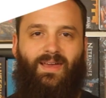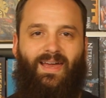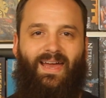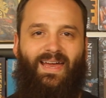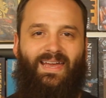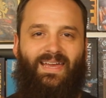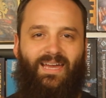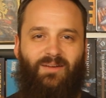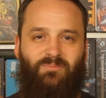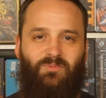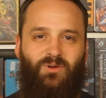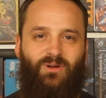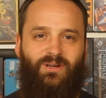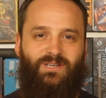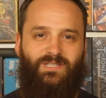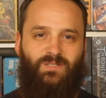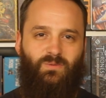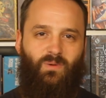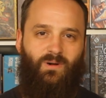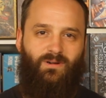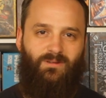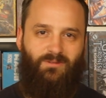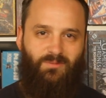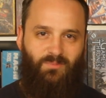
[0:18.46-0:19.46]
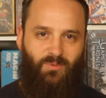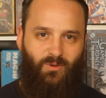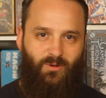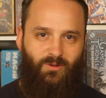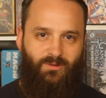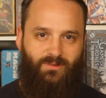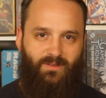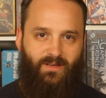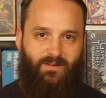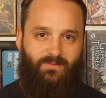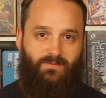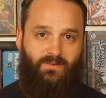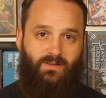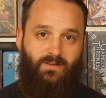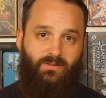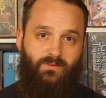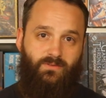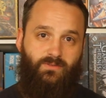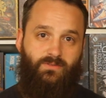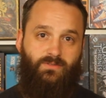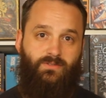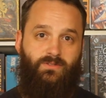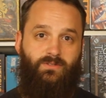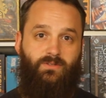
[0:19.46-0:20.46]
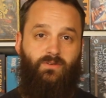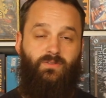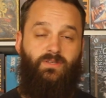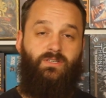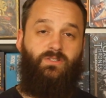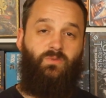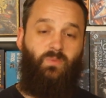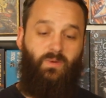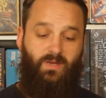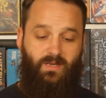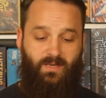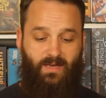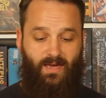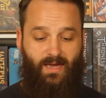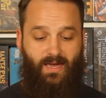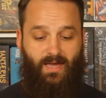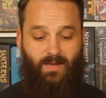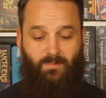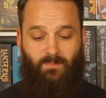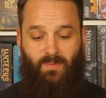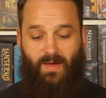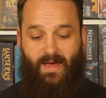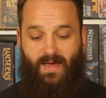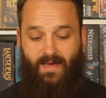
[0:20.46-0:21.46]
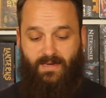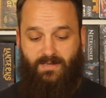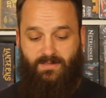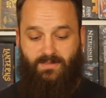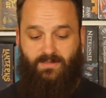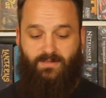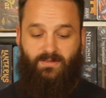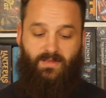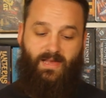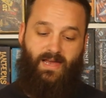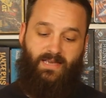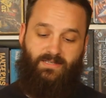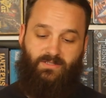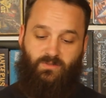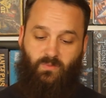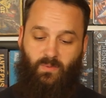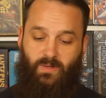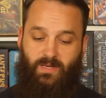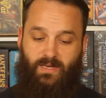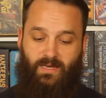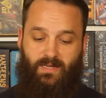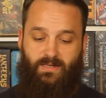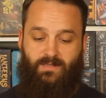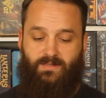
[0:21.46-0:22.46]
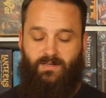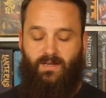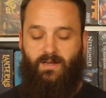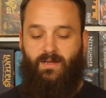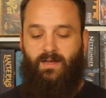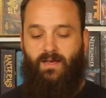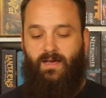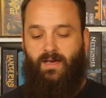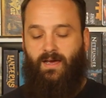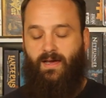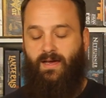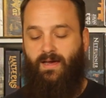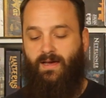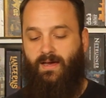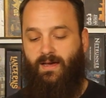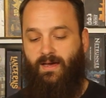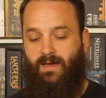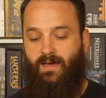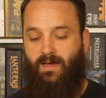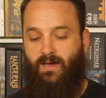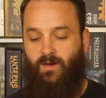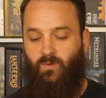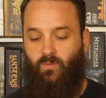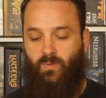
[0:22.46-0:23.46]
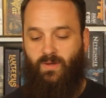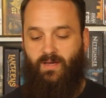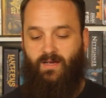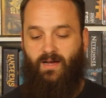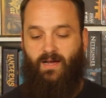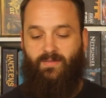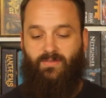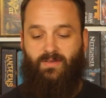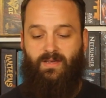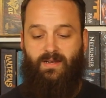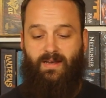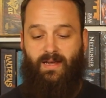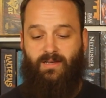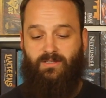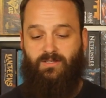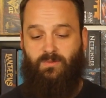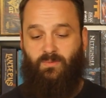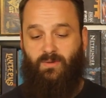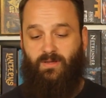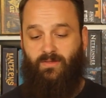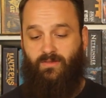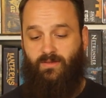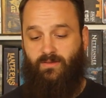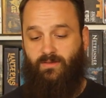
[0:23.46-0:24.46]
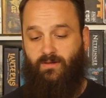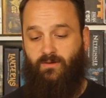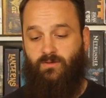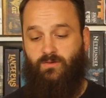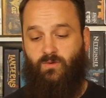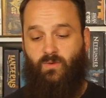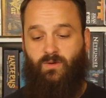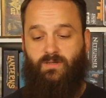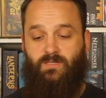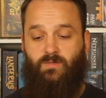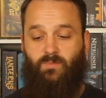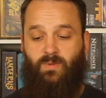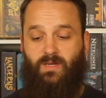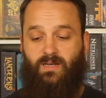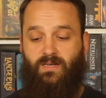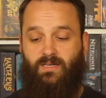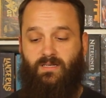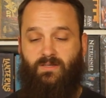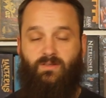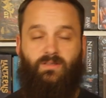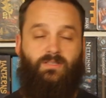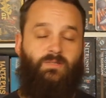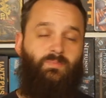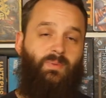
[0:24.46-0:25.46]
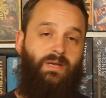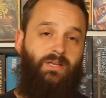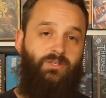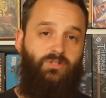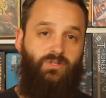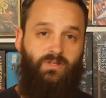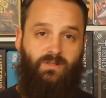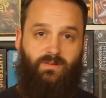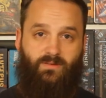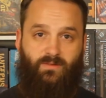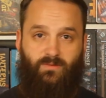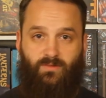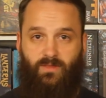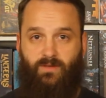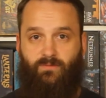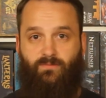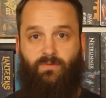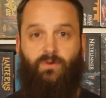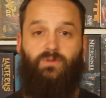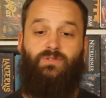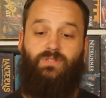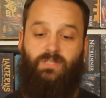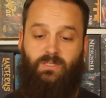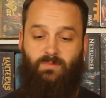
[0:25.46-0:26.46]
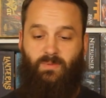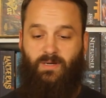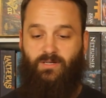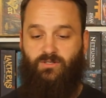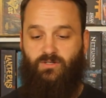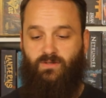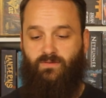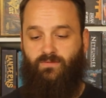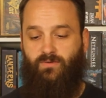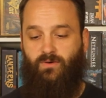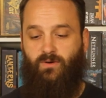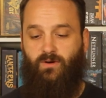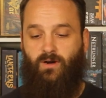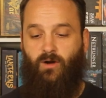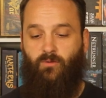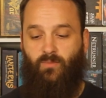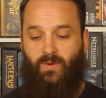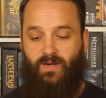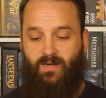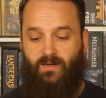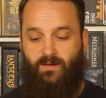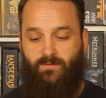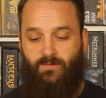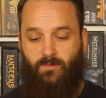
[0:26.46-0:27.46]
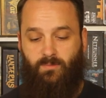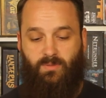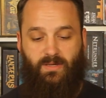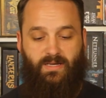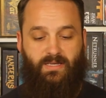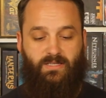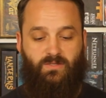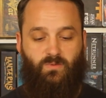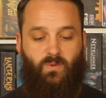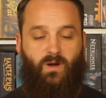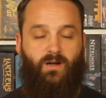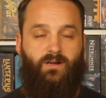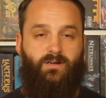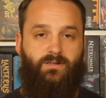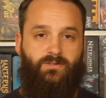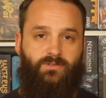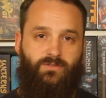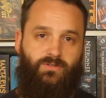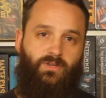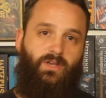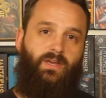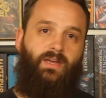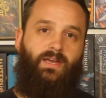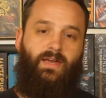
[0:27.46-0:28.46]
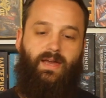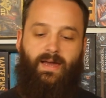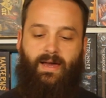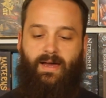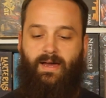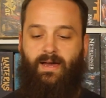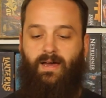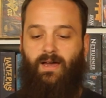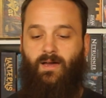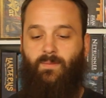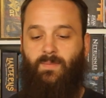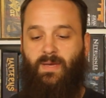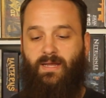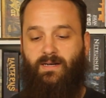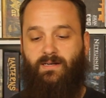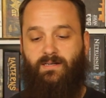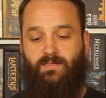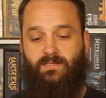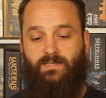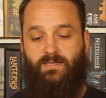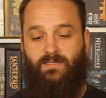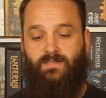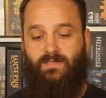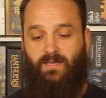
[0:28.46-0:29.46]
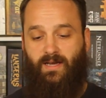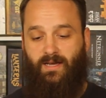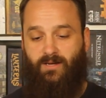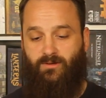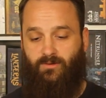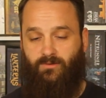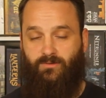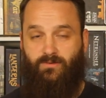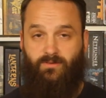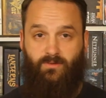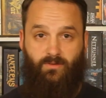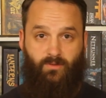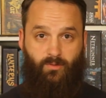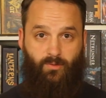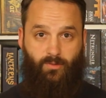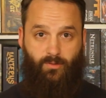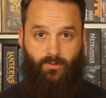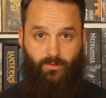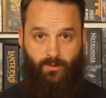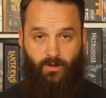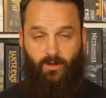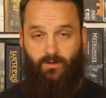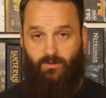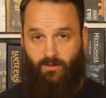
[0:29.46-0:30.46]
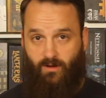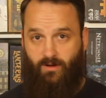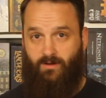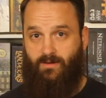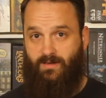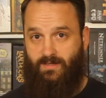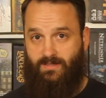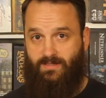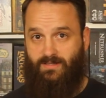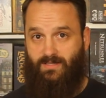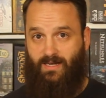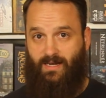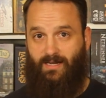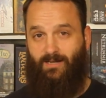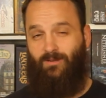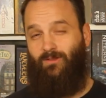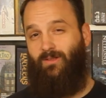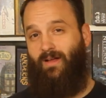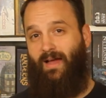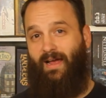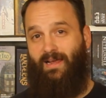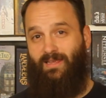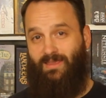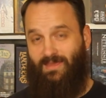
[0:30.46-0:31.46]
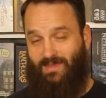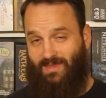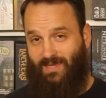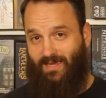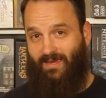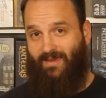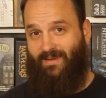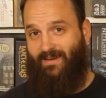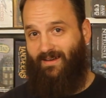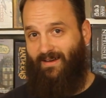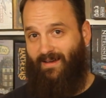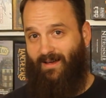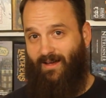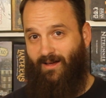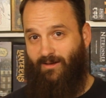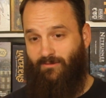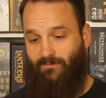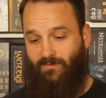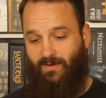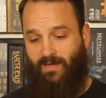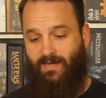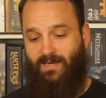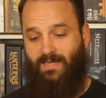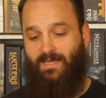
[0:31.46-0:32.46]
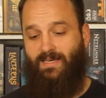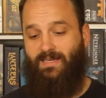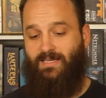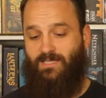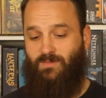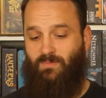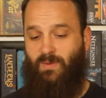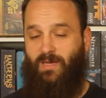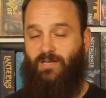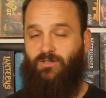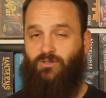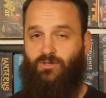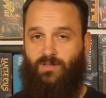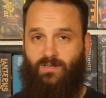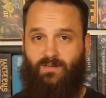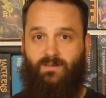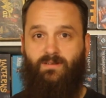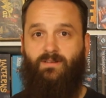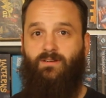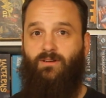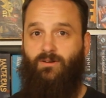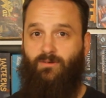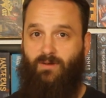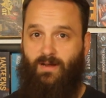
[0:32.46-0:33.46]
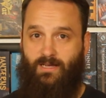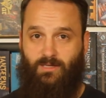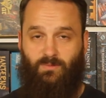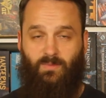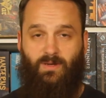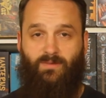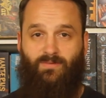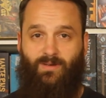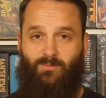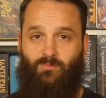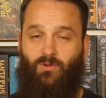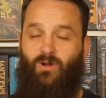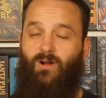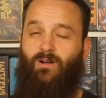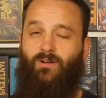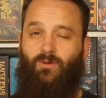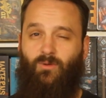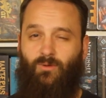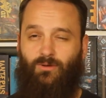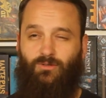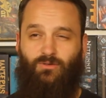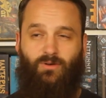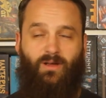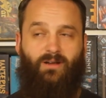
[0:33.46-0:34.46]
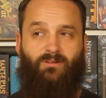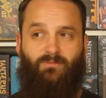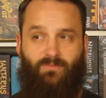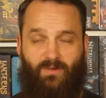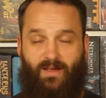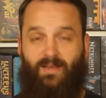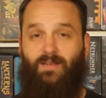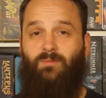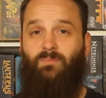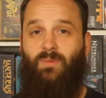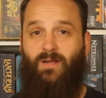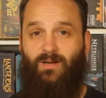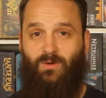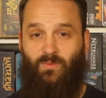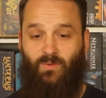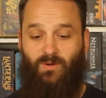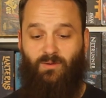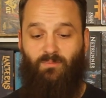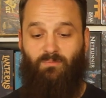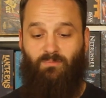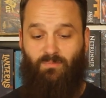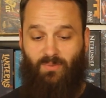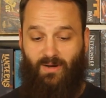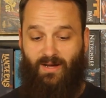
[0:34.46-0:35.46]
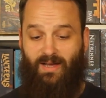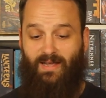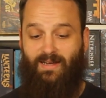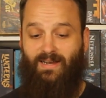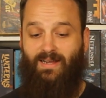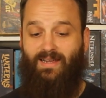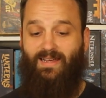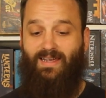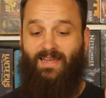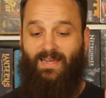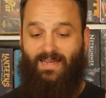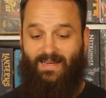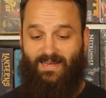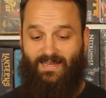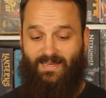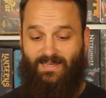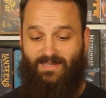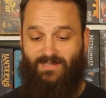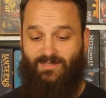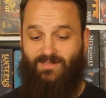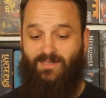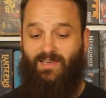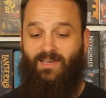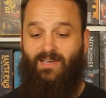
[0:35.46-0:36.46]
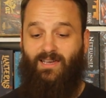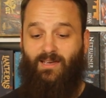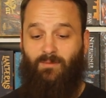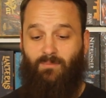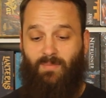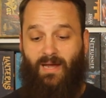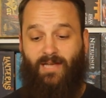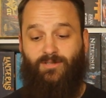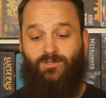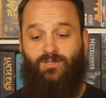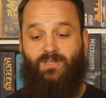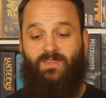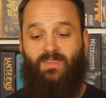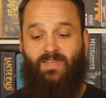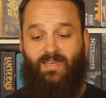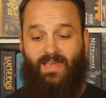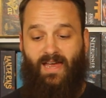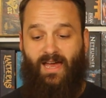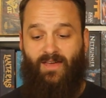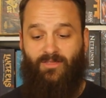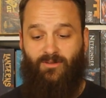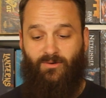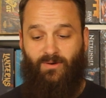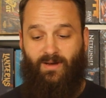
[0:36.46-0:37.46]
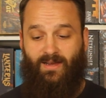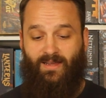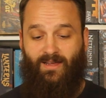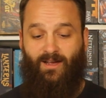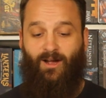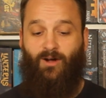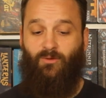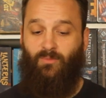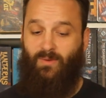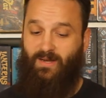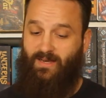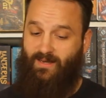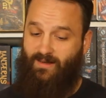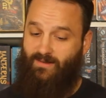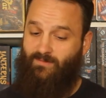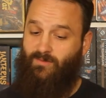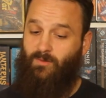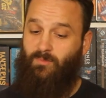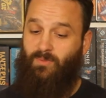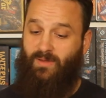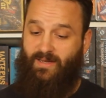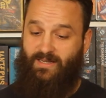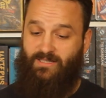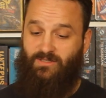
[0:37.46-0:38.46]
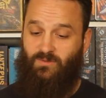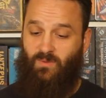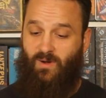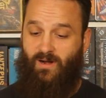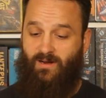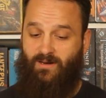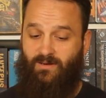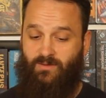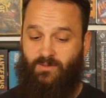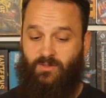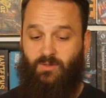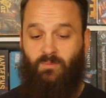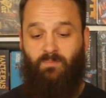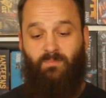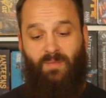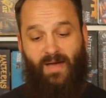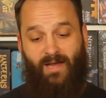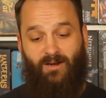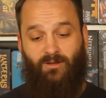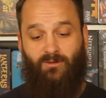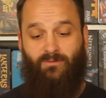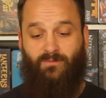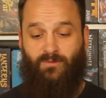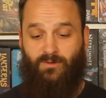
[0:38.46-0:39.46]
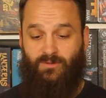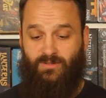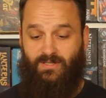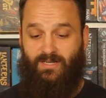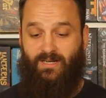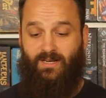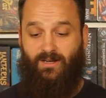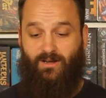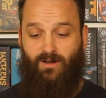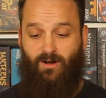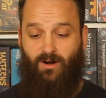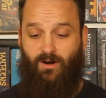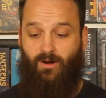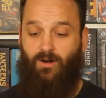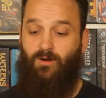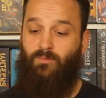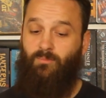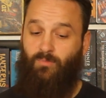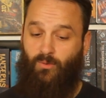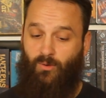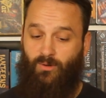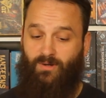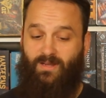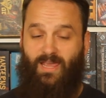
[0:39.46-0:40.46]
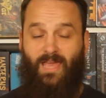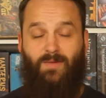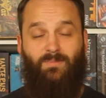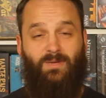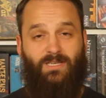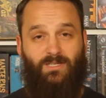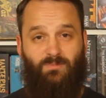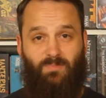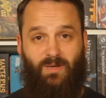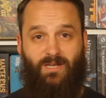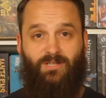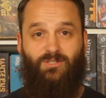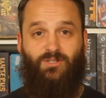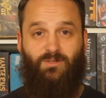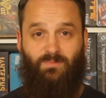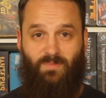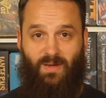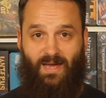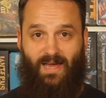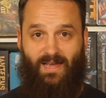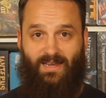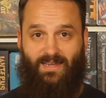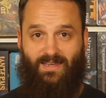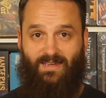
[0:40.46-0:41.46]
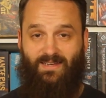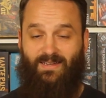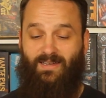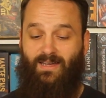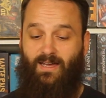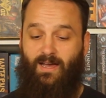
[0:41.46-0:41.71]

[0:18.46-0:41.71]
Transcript: Hey, I'm Chris. Welcome to Board of Life News. So this week at PAX last weekend, we got the announcement that there is going to be an expansion, the first expansion for Arena of the Planeswalkers, and it is entitled the longest title, I think, of any expansion. Correct me if I'm wrong or try to find a better one, but it is Magic the Gathering, Arena of the Planeswalkers, Battle for Zendikar, Board Game Expansion Pack.